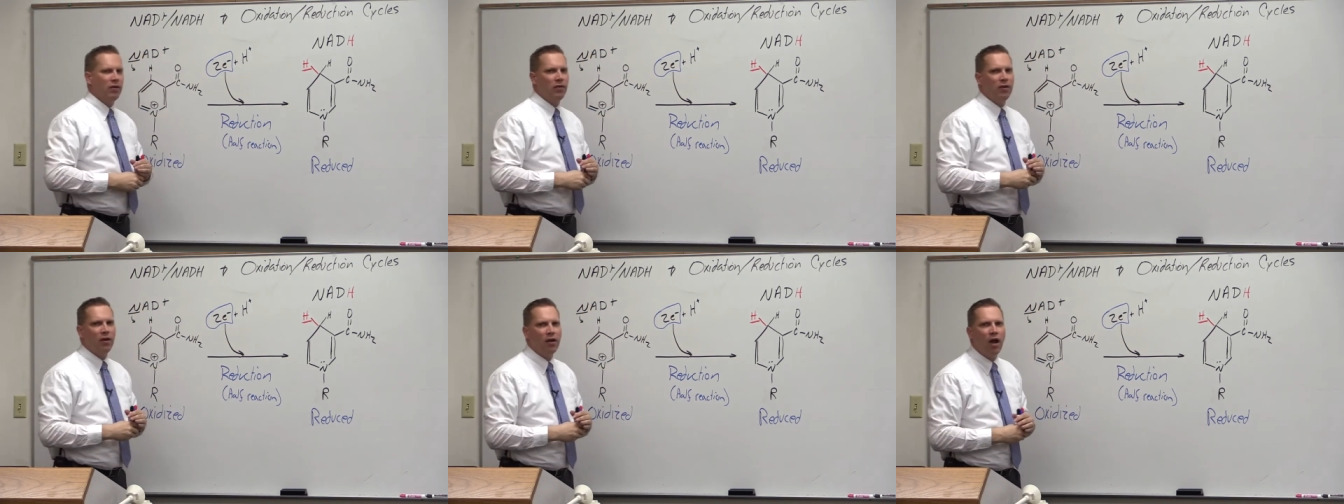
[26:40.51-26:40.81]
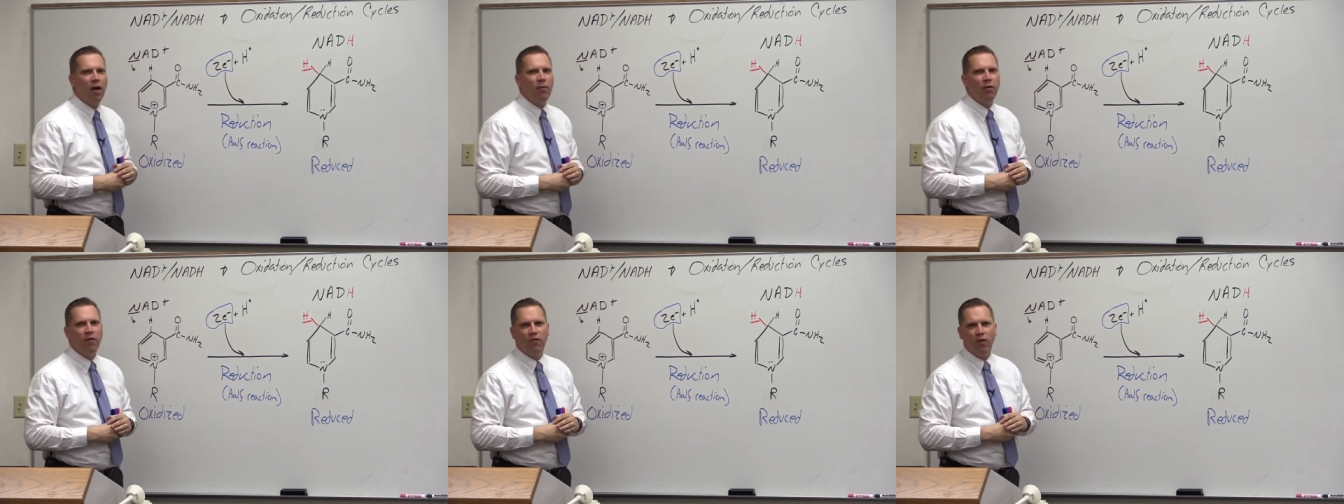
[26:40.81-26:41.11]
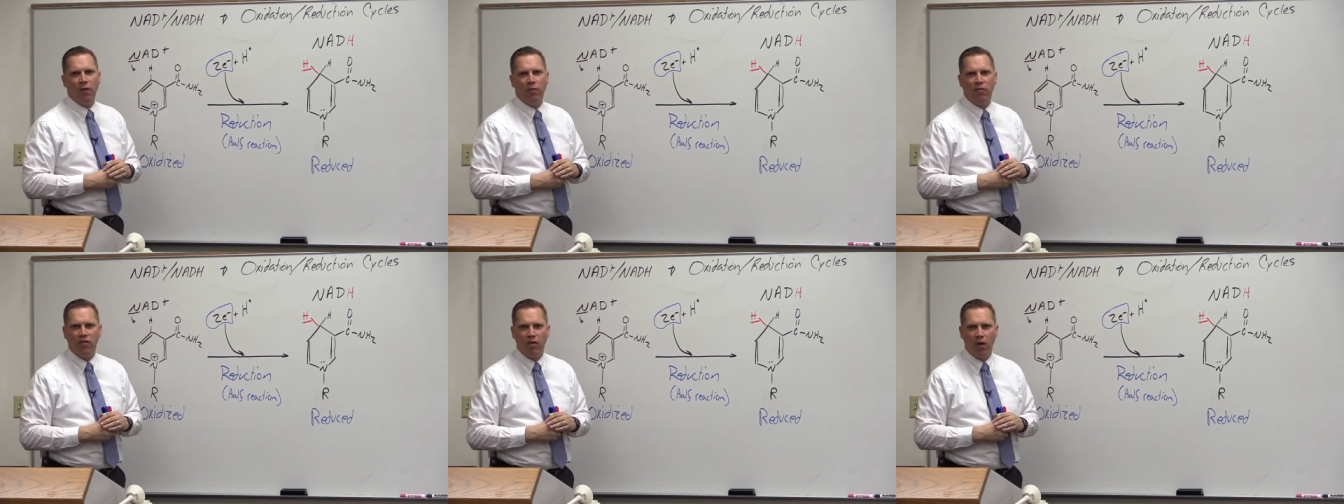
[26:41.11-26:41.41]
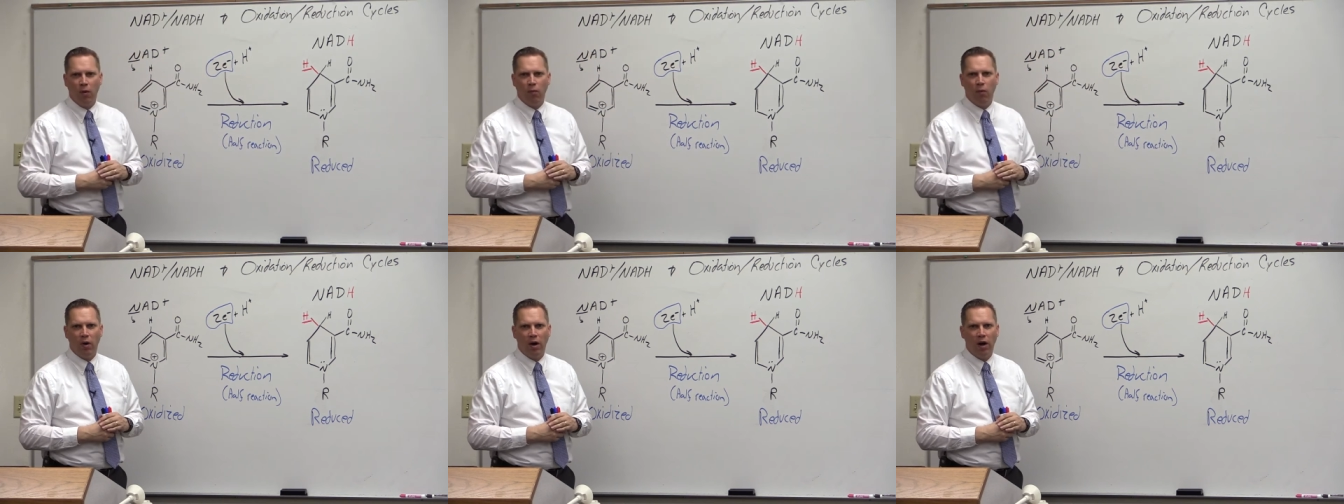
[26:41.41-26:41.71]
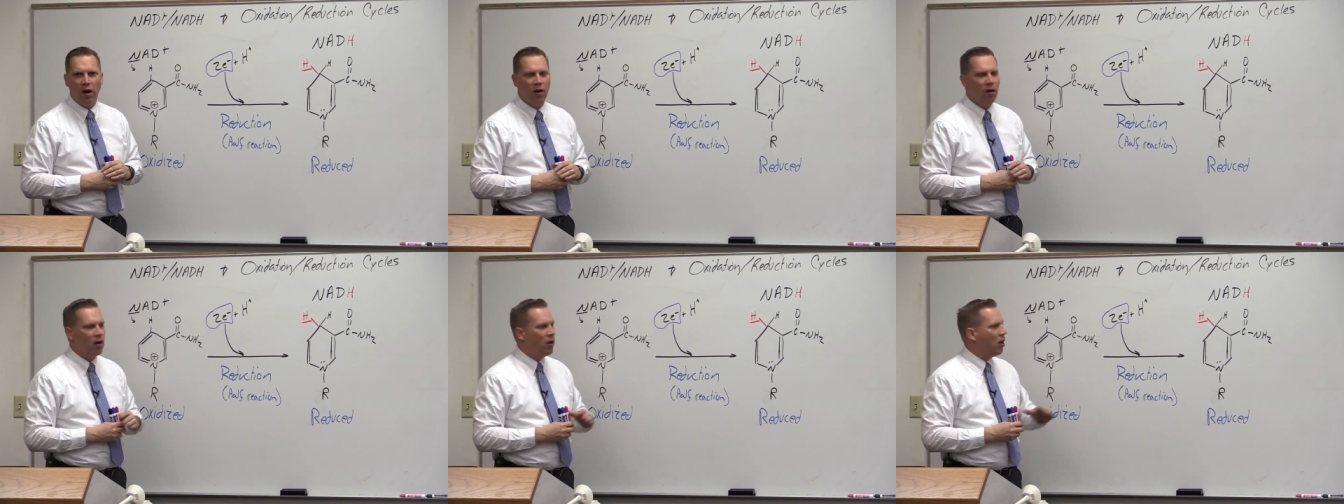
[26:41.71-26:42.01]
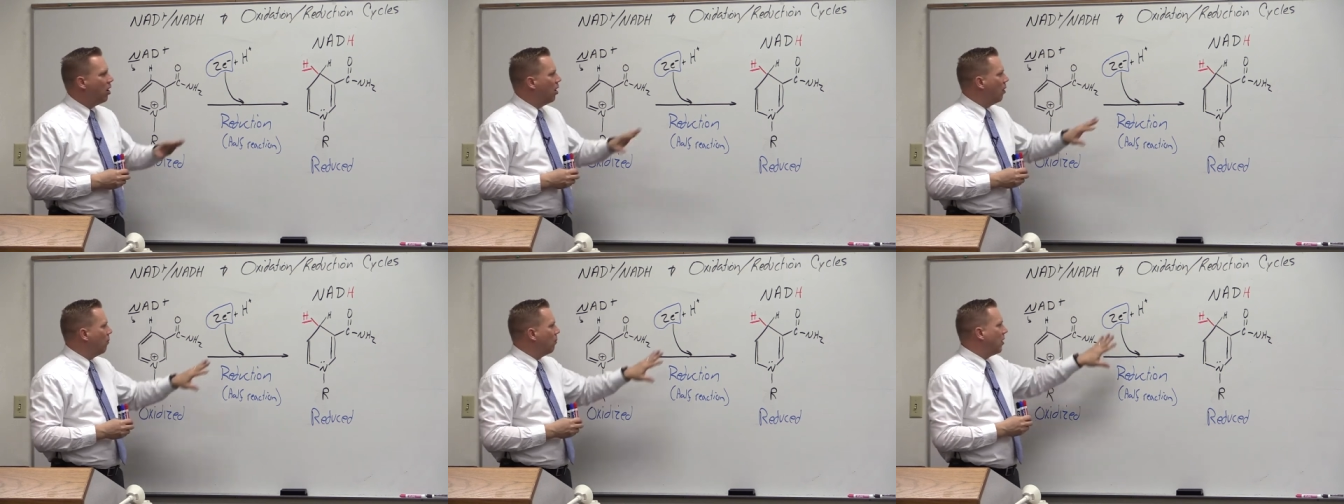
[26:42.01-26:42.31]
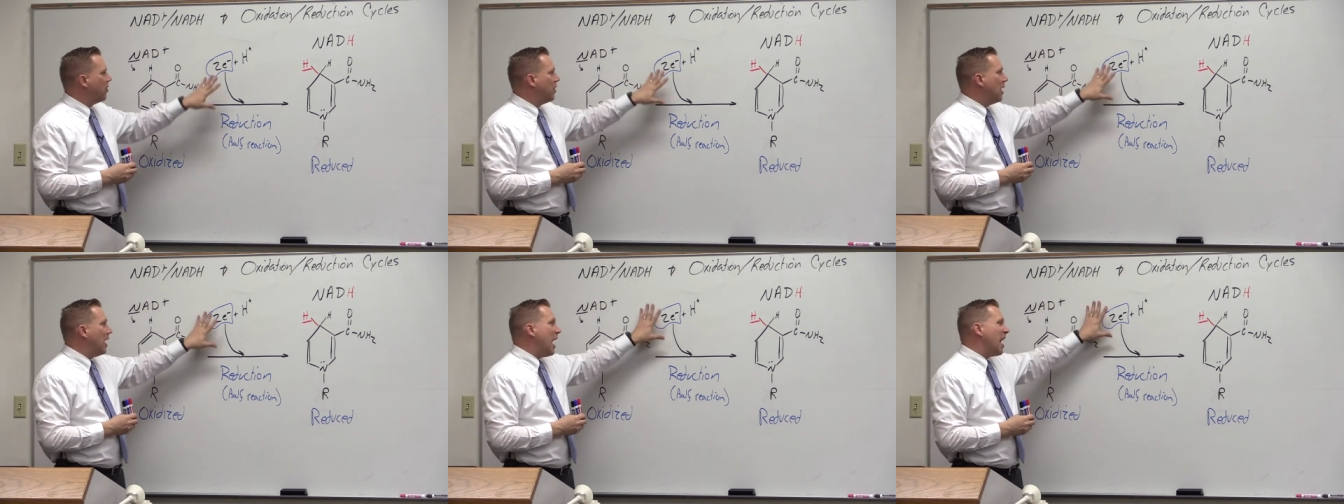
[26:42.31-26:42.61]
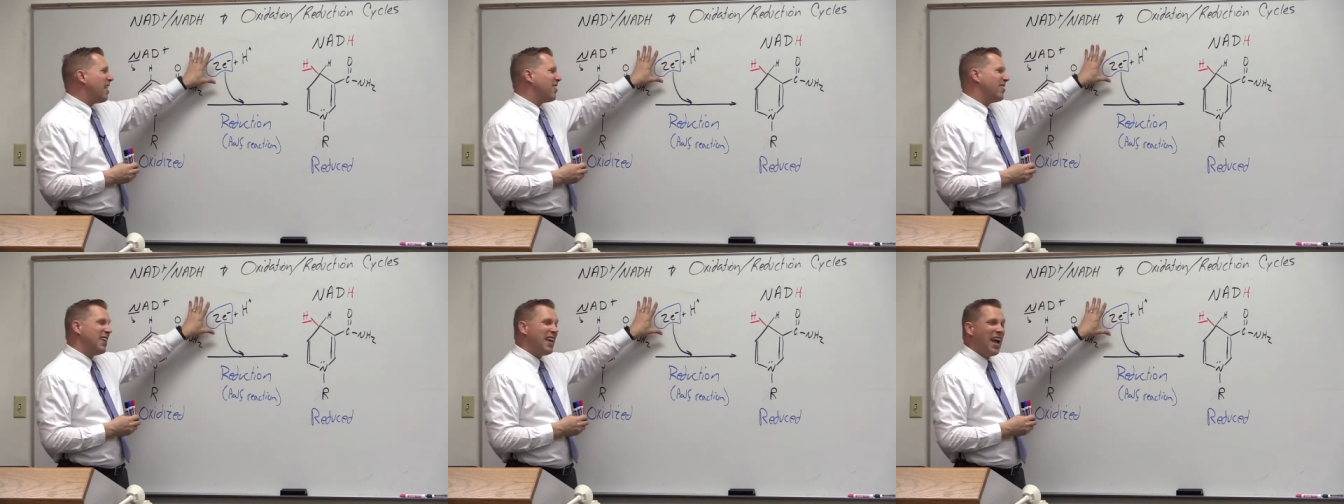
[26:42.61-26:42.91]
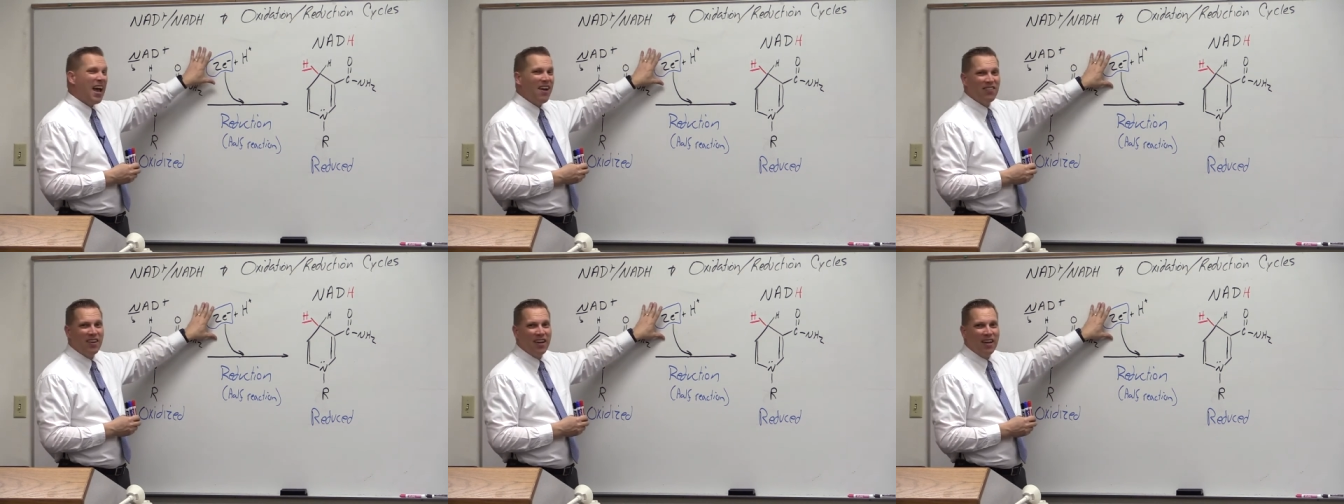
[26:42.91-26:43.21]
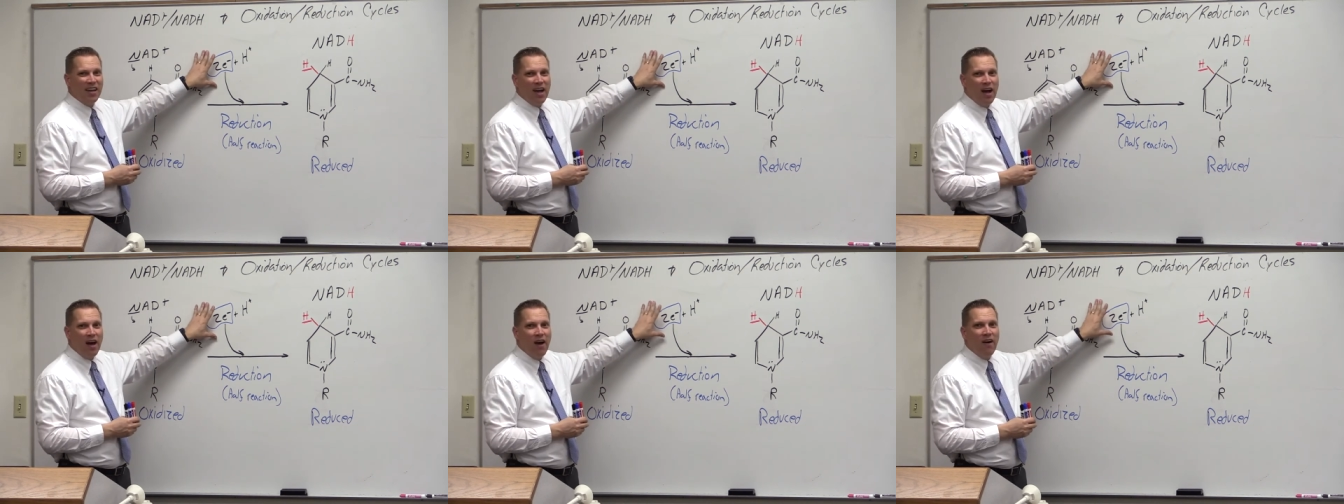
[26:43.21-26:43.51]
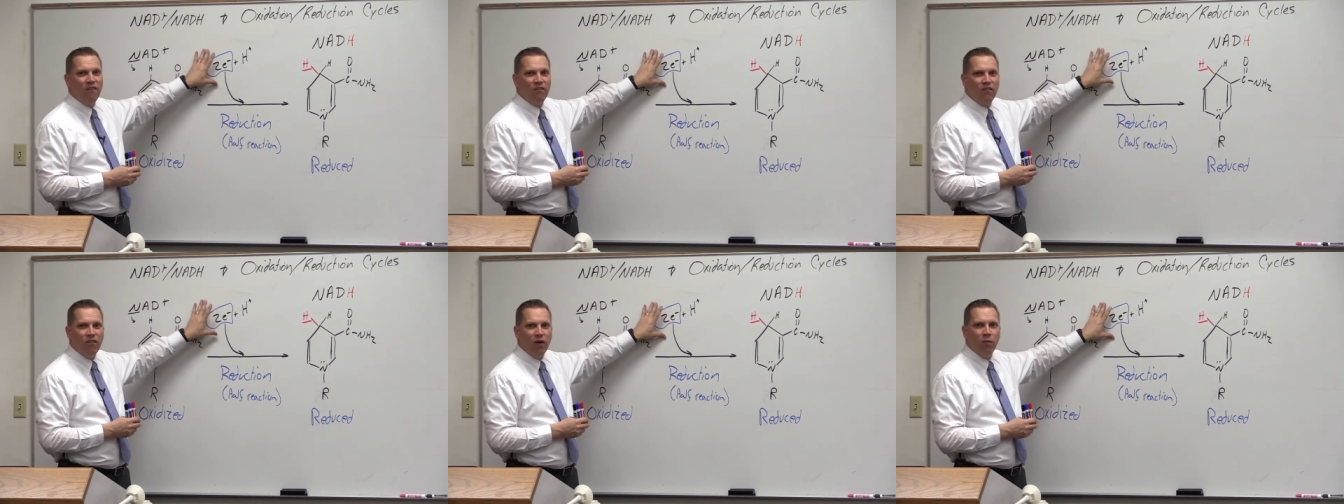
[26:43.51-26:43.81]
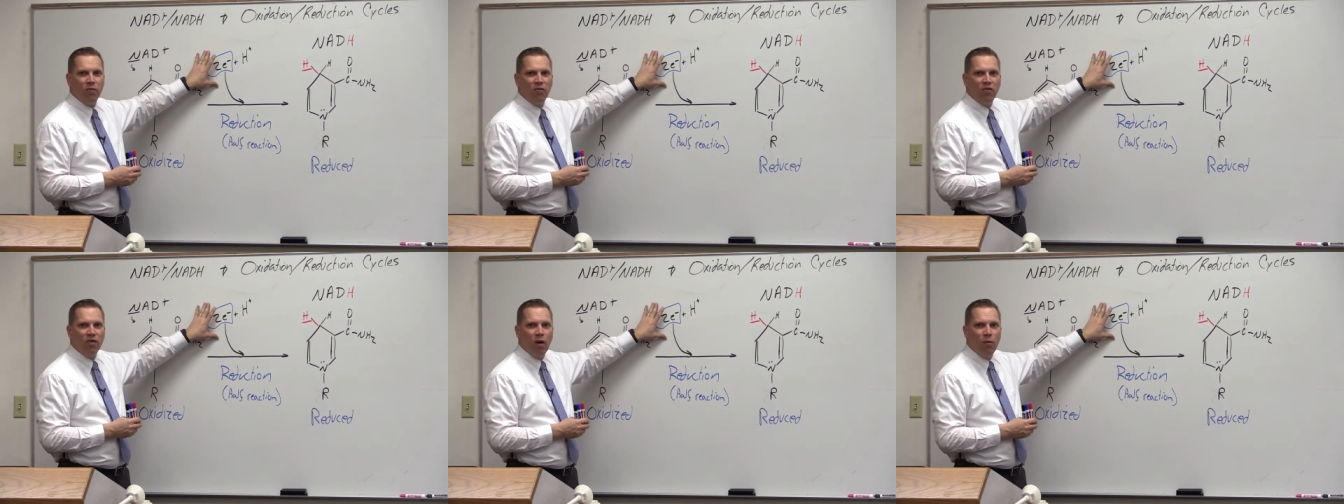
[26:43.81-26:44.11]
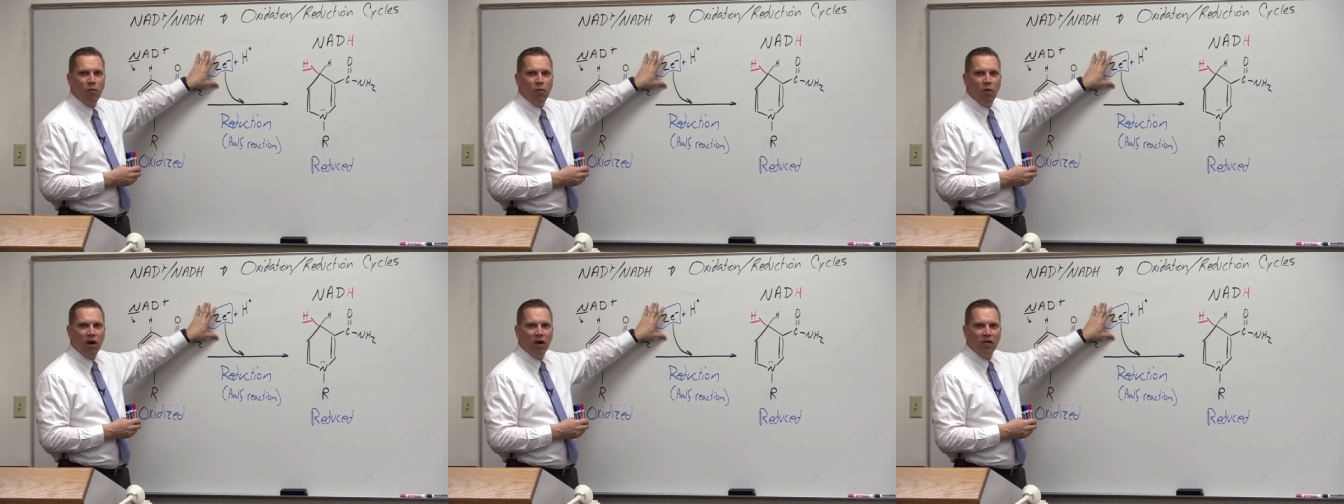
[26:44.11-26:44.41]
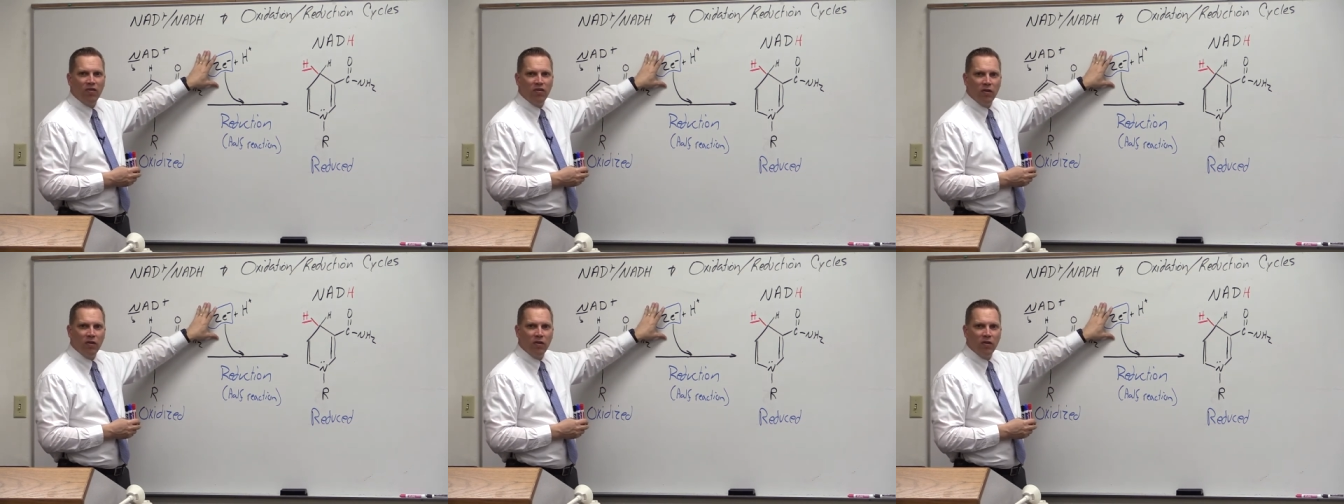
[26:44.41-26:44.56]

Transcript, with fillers: they're coming from somewhere but they actually have to come from somewhere.